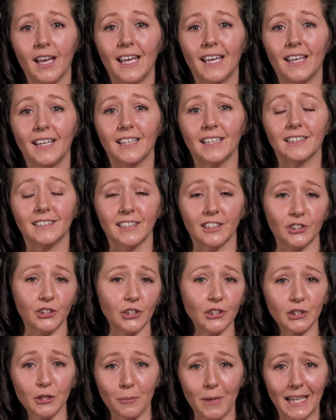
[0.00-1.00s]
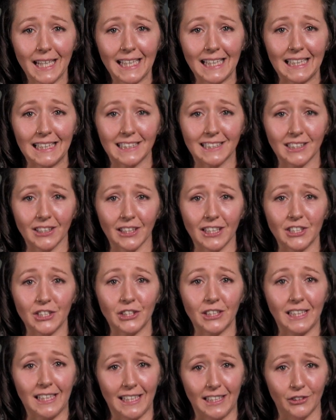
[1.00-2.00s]
In addition to making
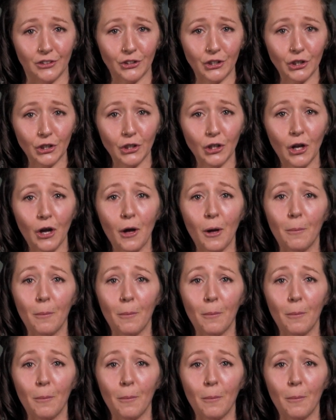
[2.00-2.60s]
installation easier,